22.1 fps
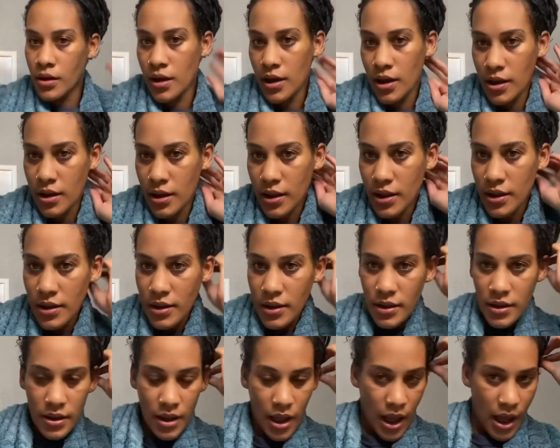And this
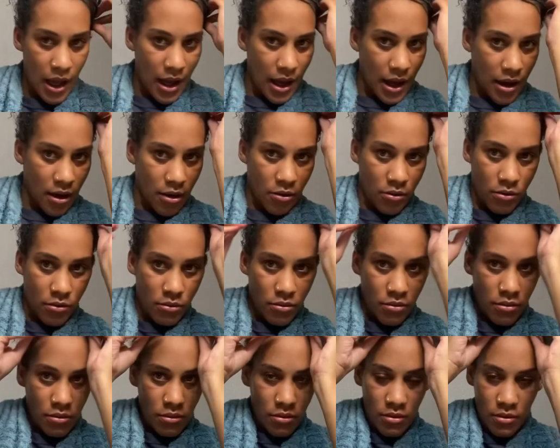is
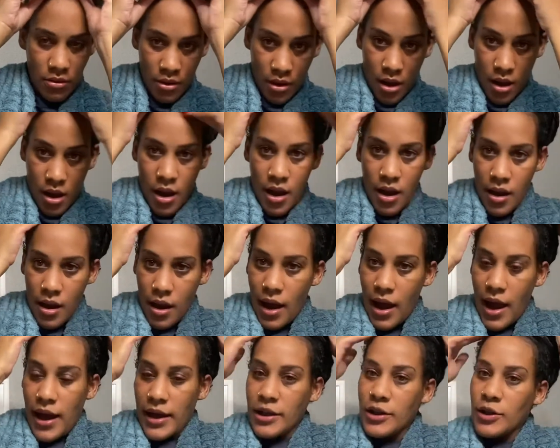how
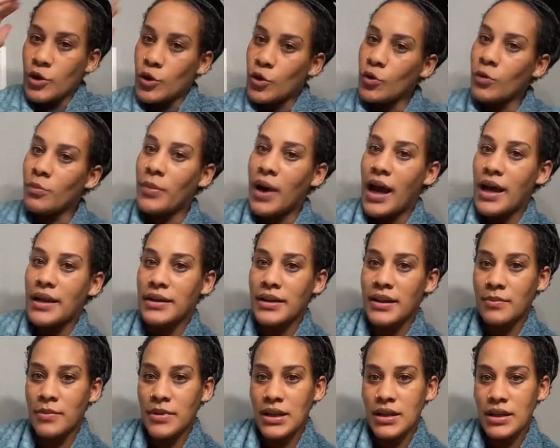I do my
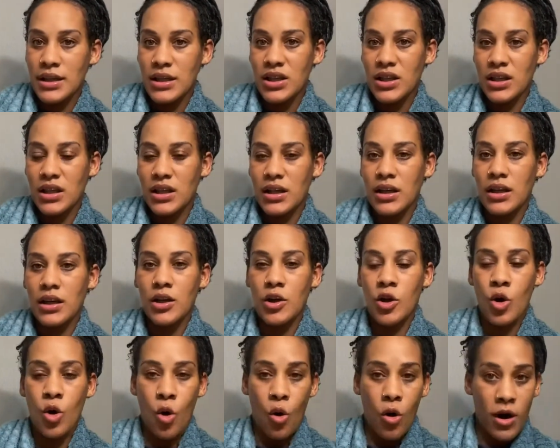deep conditioning
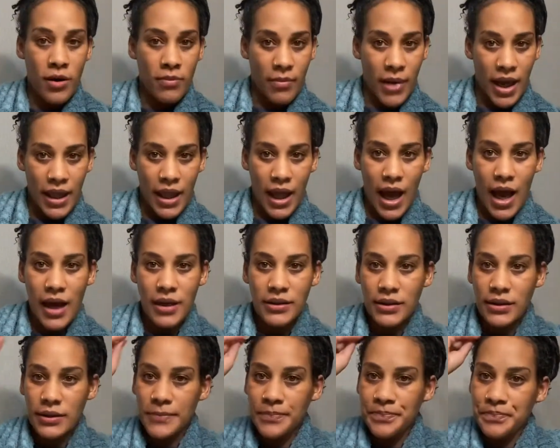on my
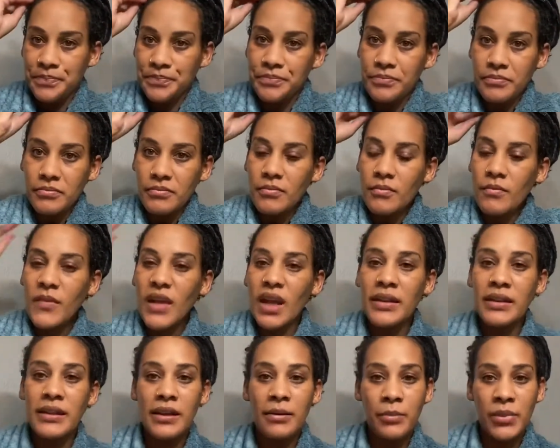locks.
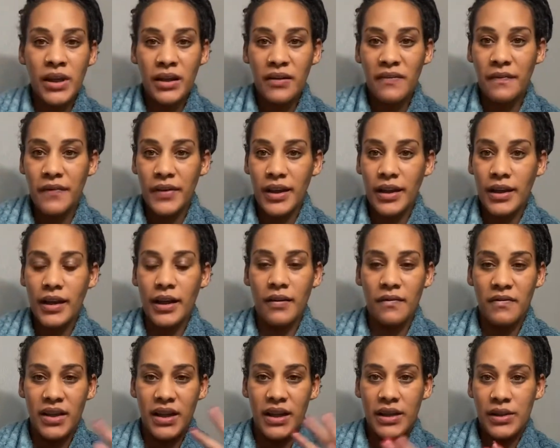The benefit
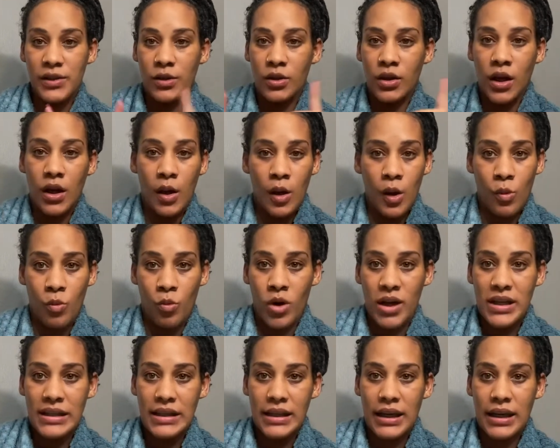of this
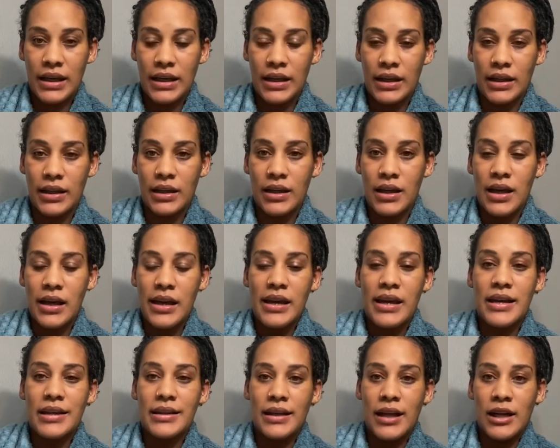once again,
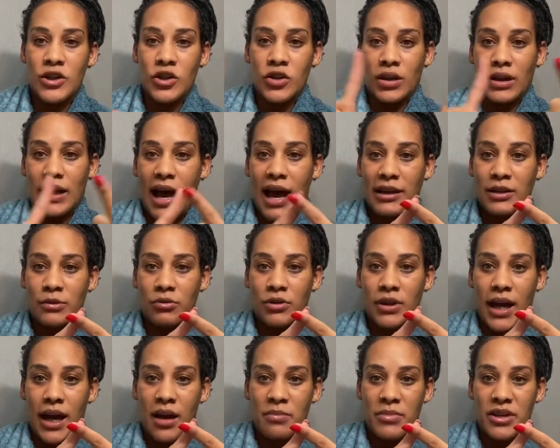is that your locks
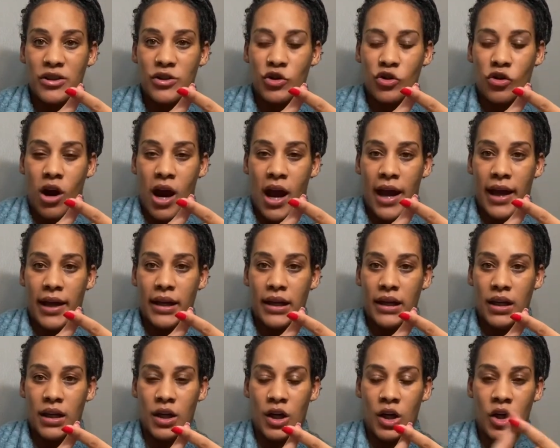will not be
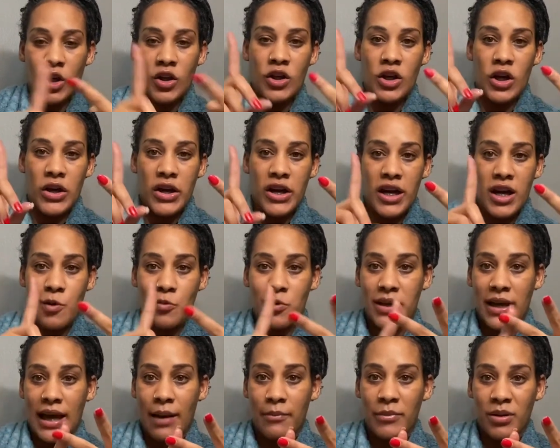dry, your hair
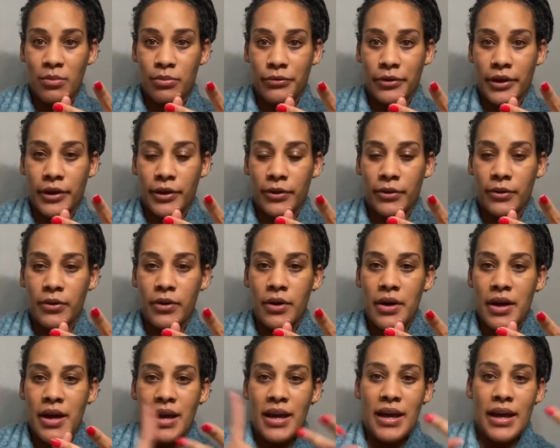will not be
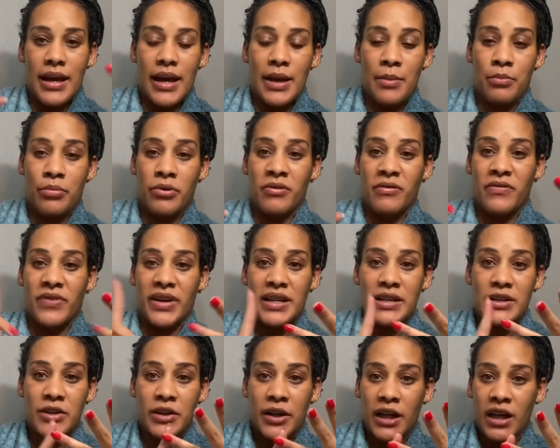brittle, it
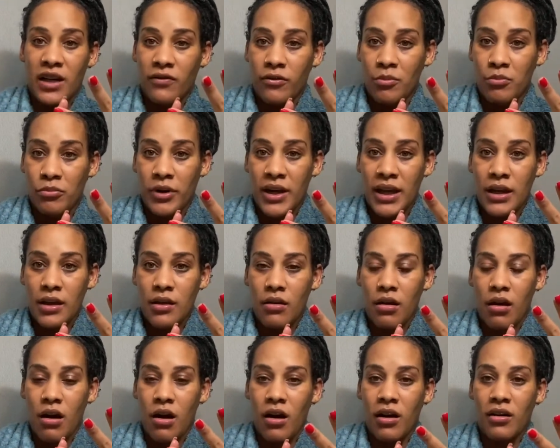prevents your hair from
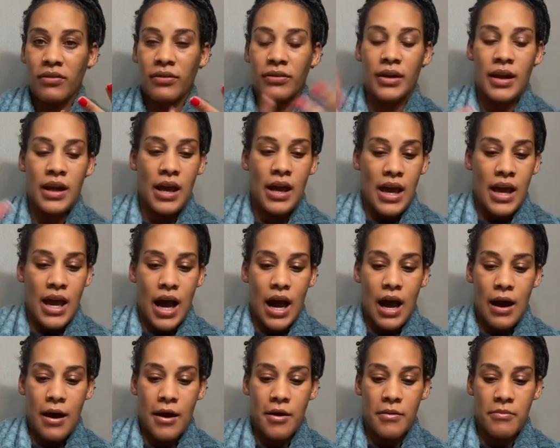breaking off,
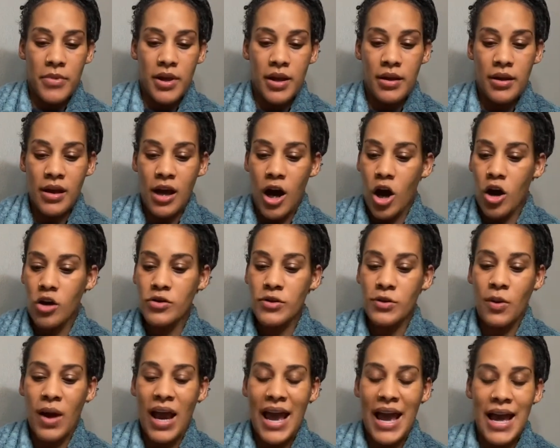um,
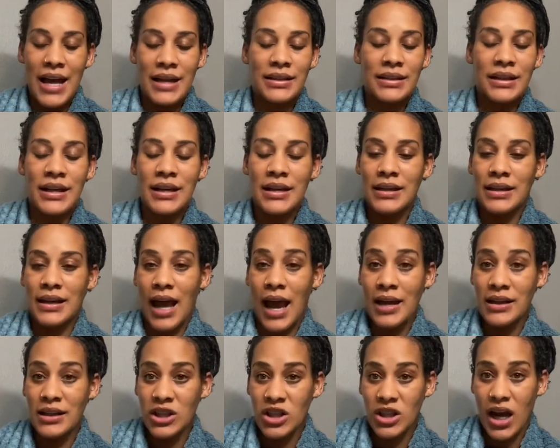also adds
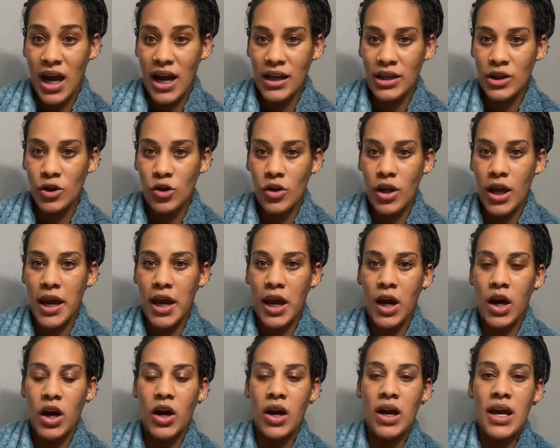nice shine to your
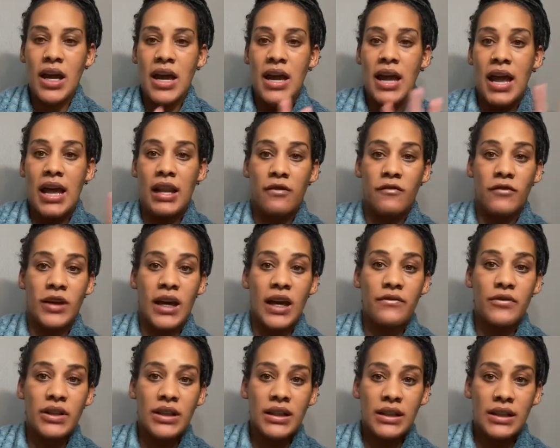hair. And if you
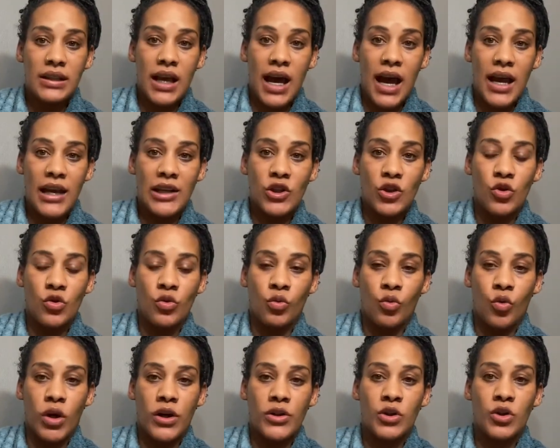ever decide to
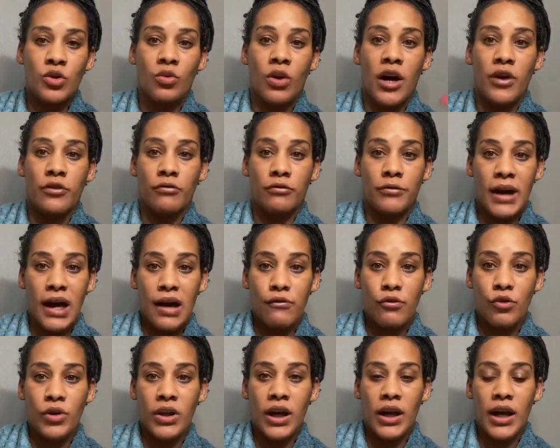want to
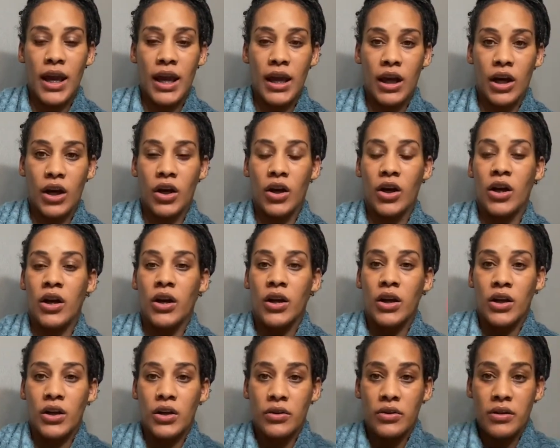unravel your hair,
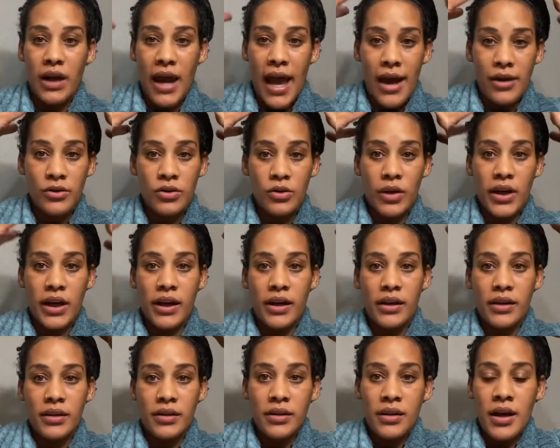the actual
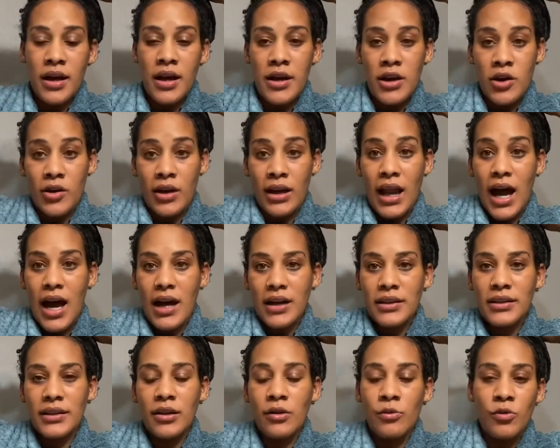hair, your
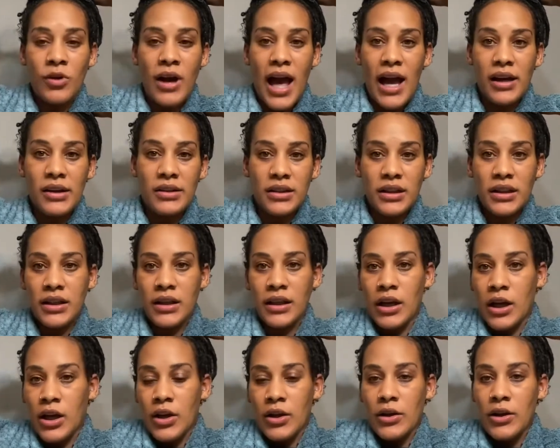locks will
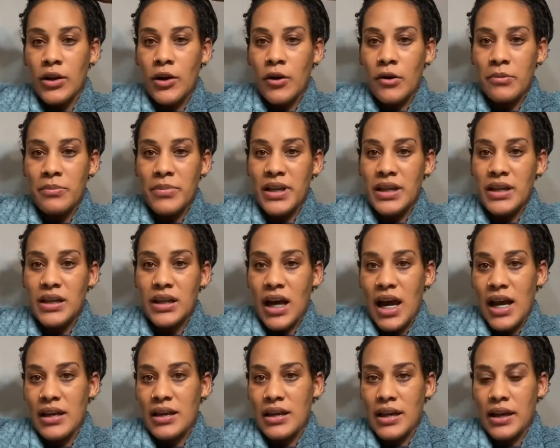actually, you know, be
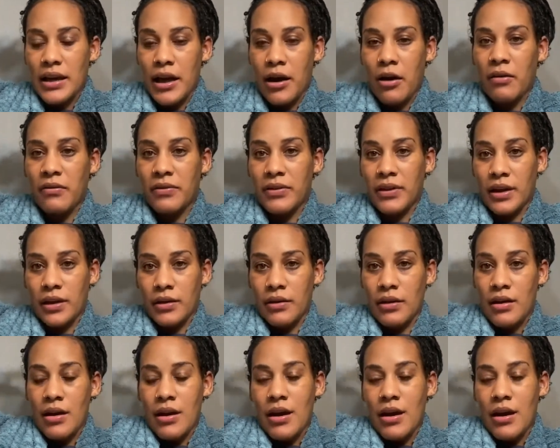shining and healthy.